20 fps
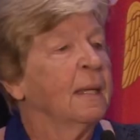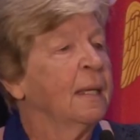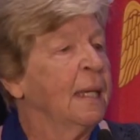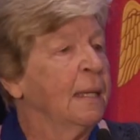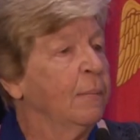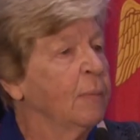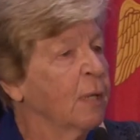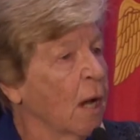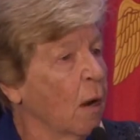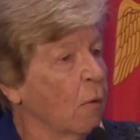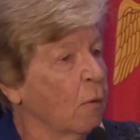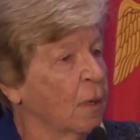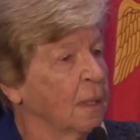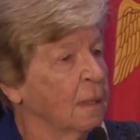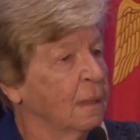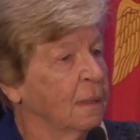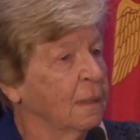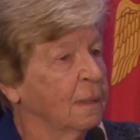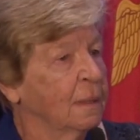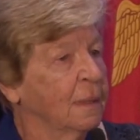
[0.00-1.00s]
Keep
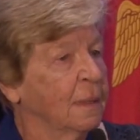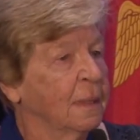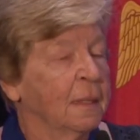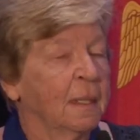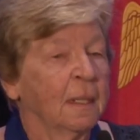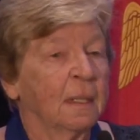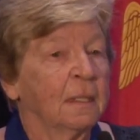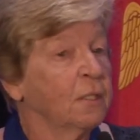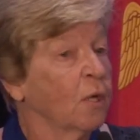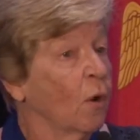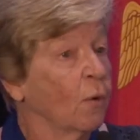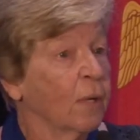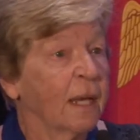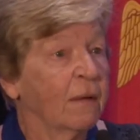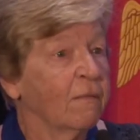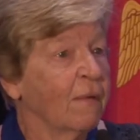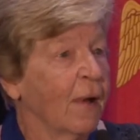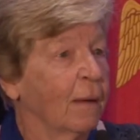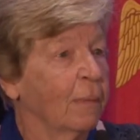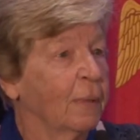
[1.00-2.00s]
going. Don't
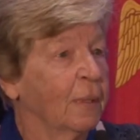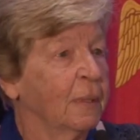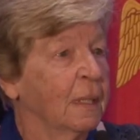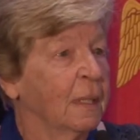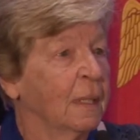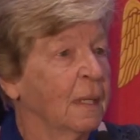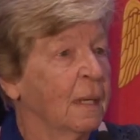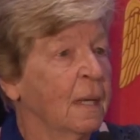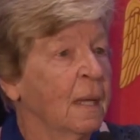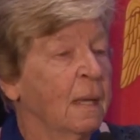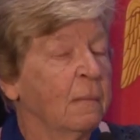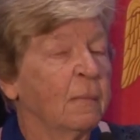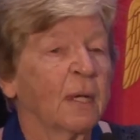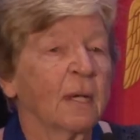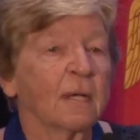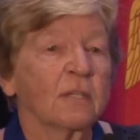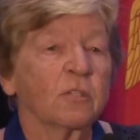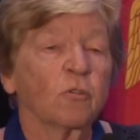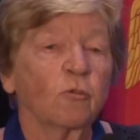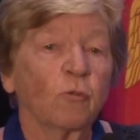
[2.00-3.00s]
give up,
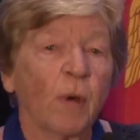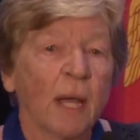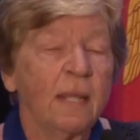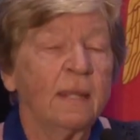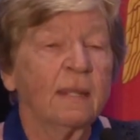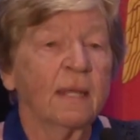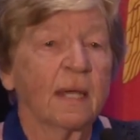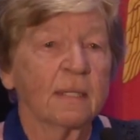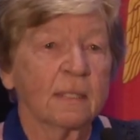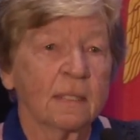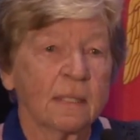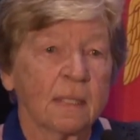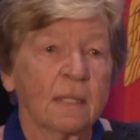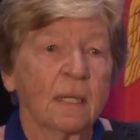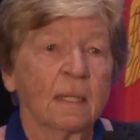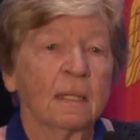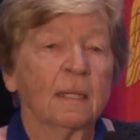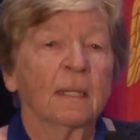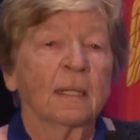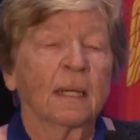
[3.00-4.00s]
because great things
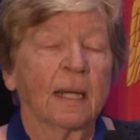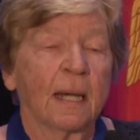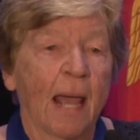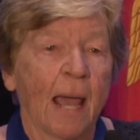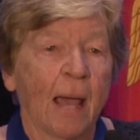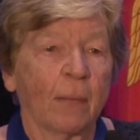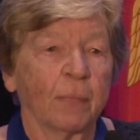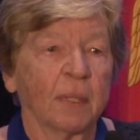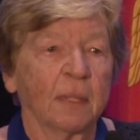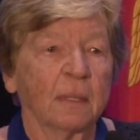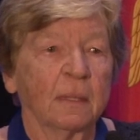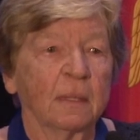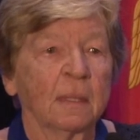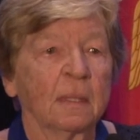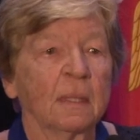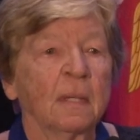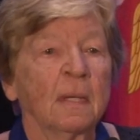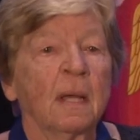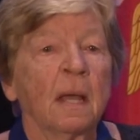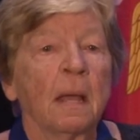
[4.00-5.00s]
can happen.
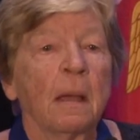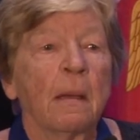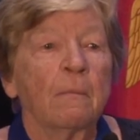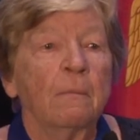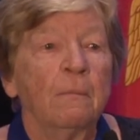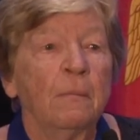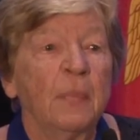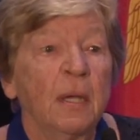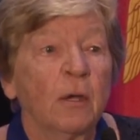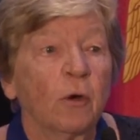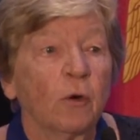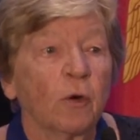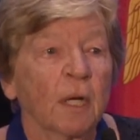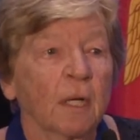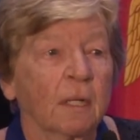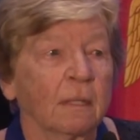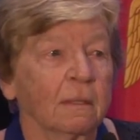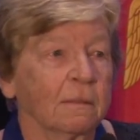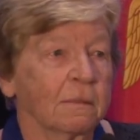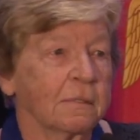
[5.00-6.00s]

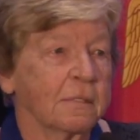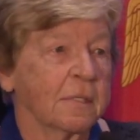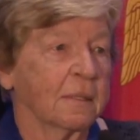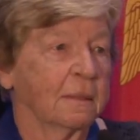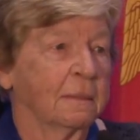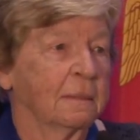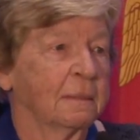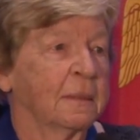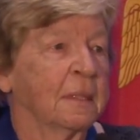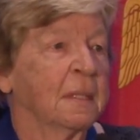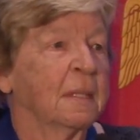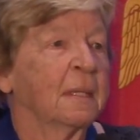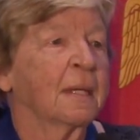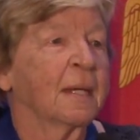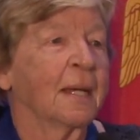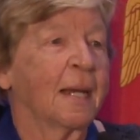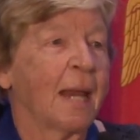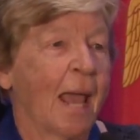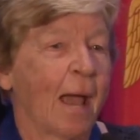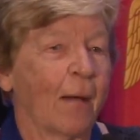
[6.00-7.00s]
Miracles
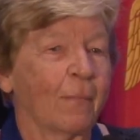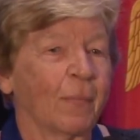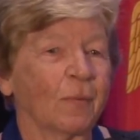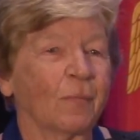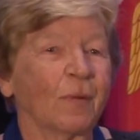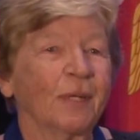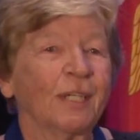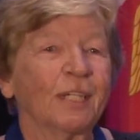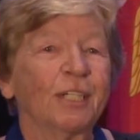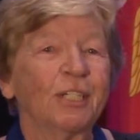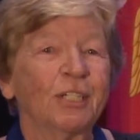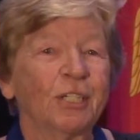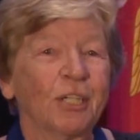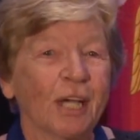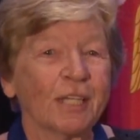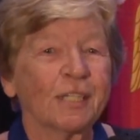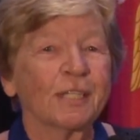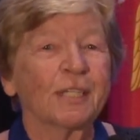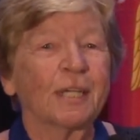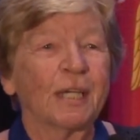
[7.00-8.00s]
can happen when you
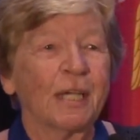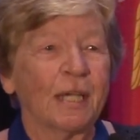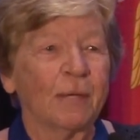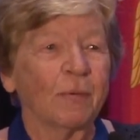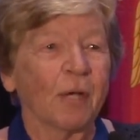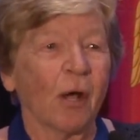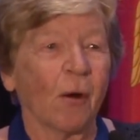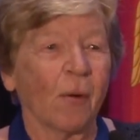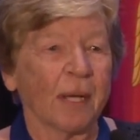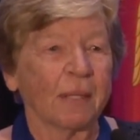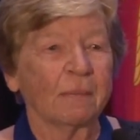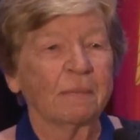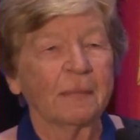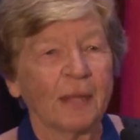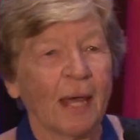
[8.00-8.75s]
just keep going.